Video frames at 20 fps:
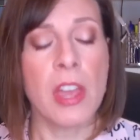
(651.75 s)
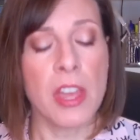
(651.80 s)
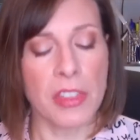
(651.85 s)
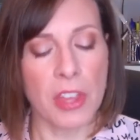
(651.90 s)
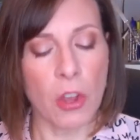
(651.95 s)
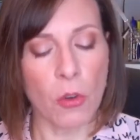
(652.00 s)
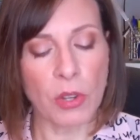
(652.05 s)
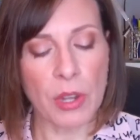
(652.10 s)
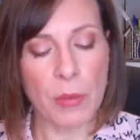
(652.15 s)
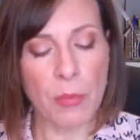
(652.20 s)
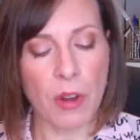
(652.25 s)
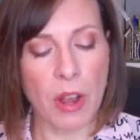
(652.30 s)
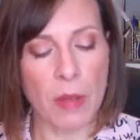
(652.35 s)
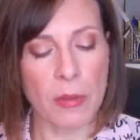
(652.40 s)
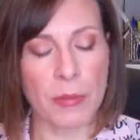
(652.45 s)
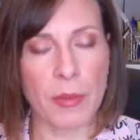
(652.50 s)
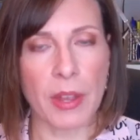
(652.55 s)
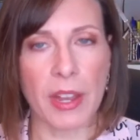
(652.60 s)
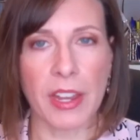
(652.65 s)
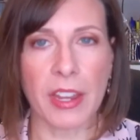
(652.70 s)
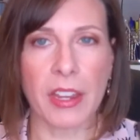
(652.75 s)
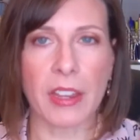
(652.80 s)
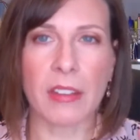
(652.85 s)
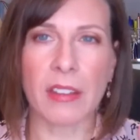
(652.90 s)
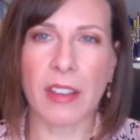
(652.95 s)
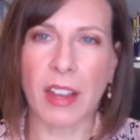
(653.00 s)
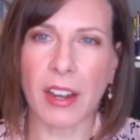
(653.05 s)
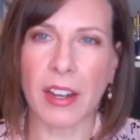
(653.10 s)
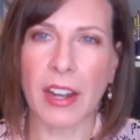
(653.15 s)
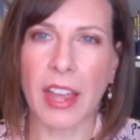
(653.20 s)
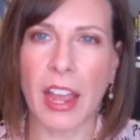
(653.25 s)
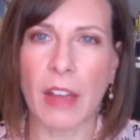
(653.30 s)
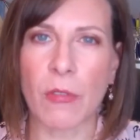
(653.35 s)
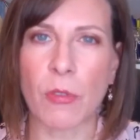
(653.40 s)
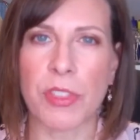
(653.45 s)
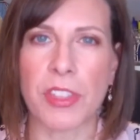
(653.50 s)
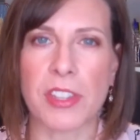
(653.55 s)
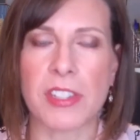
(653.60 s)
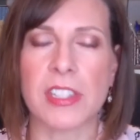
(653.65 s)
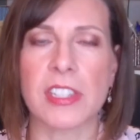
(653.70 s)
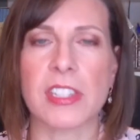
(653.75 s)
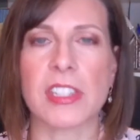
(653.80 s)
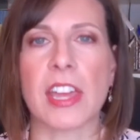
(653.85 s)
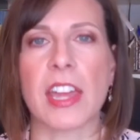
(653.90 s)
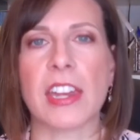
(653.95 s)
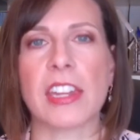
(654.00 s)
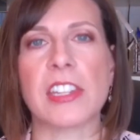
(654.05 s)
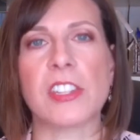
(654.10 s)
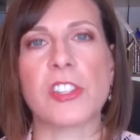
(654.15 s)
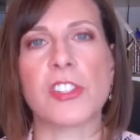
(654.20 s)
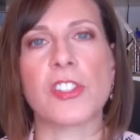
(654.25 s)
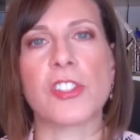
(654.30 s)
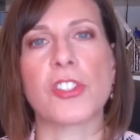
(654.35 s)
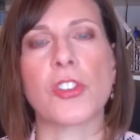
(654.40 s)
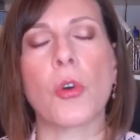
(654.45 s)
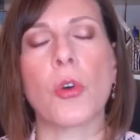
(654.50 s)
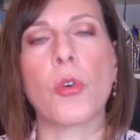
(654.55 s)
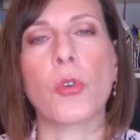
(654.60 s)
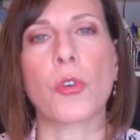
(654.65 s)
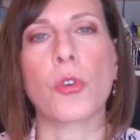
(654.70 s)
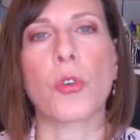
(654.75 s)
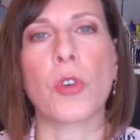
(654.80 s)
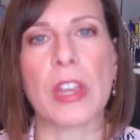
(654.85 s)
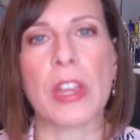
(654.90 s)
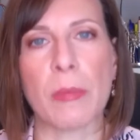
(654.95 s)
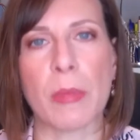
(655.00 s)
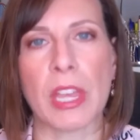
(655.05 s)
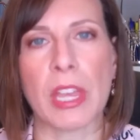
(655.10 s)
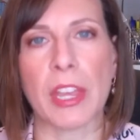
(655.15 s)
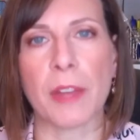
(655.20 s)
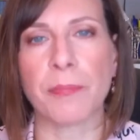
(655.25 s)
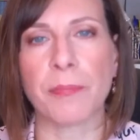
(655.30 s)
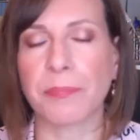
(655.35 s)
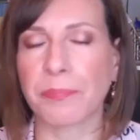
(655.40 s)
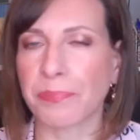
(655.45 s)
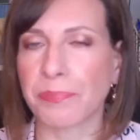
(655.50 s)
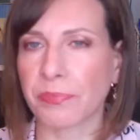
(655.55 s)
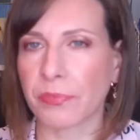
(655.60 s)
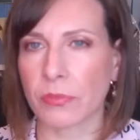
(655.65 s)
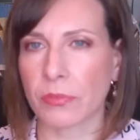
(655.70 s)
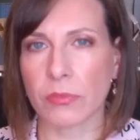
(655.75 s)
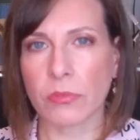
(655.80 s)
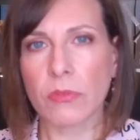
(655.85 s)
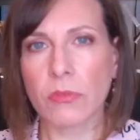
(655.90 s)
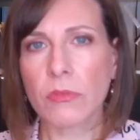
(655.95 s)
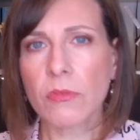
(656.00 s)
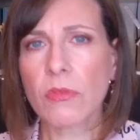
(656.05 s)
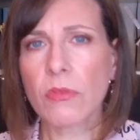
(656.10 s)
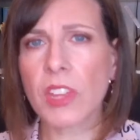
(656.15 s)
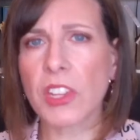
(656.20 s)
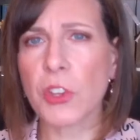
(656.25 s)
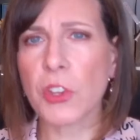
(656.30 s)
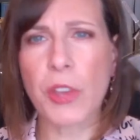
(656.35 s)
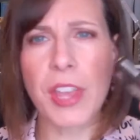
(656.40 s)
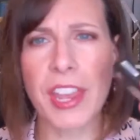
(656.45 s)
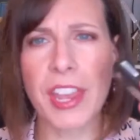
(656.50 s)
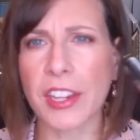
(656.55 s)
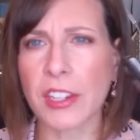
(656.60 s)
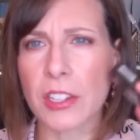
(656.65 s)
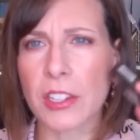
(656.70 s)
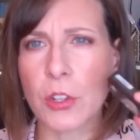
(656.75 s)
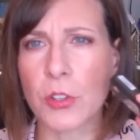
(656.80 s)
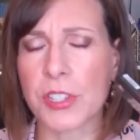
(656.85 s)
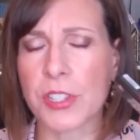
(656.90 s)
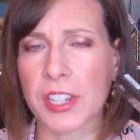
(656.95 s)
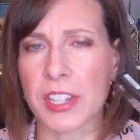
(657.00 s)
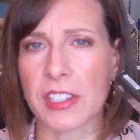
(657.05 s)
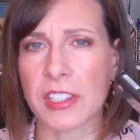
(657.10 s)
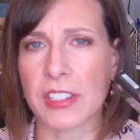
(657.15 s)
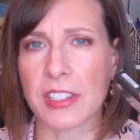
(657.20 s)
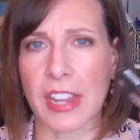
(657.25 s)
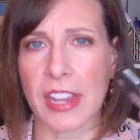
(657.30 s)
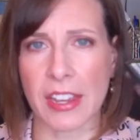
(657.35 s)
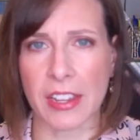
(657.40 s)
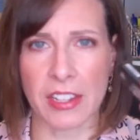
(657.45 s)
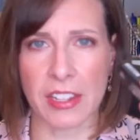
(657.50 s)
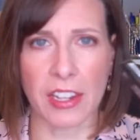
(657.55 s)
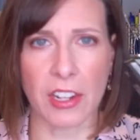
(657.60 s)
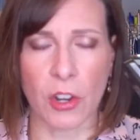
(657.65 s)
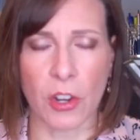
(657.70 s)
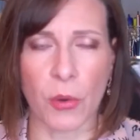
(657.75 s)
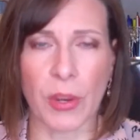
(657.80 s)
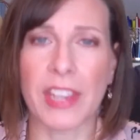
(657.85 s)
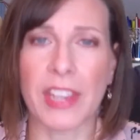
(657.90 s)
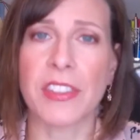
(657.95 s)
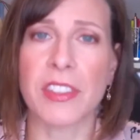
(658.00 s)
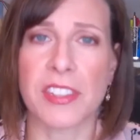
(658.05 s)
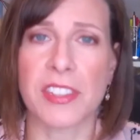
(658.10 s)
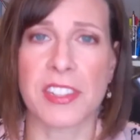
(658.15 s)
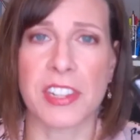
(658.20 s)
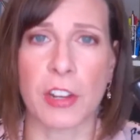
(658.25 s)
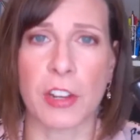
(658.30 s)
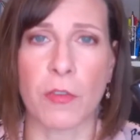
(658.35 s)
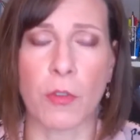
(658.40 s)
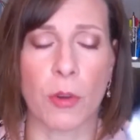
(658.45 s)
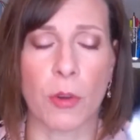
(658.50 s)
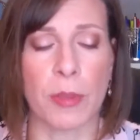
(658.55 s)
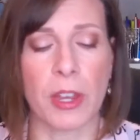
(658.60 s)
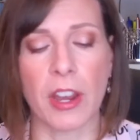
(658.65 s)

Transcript: The only problem I kind of have with this is that it's so creamy, you can't use it, you know, in the stick form.